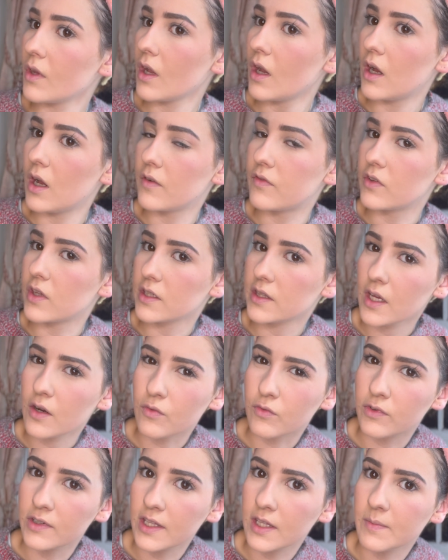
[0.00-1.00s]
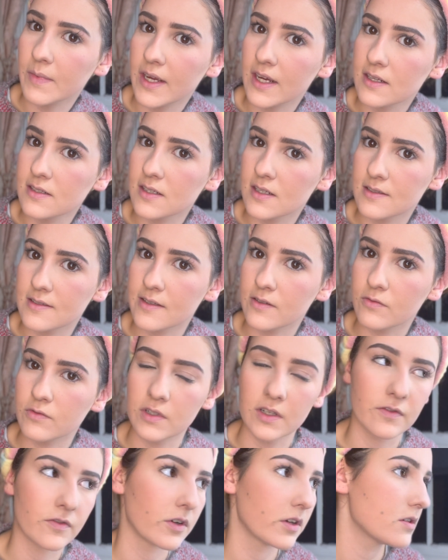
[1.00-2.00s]
I feel like that really makes a subtle
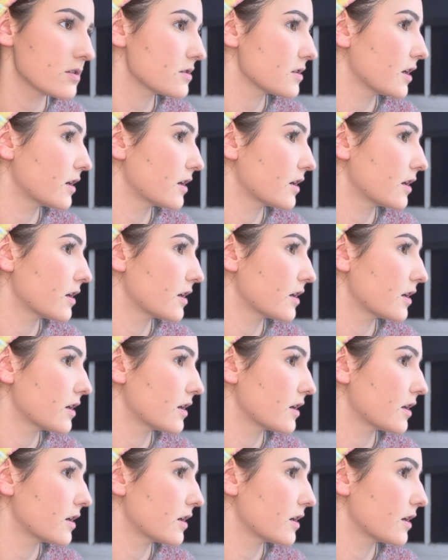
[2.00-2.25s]
difference,